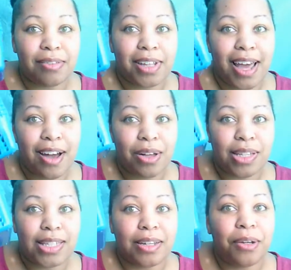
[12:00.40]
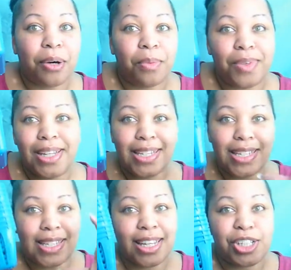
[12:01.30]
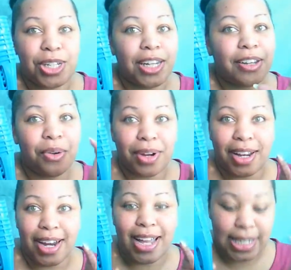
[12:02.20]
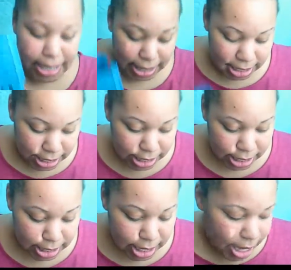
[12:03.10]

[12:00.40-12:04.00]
of the house to help with sectioning and organizing things.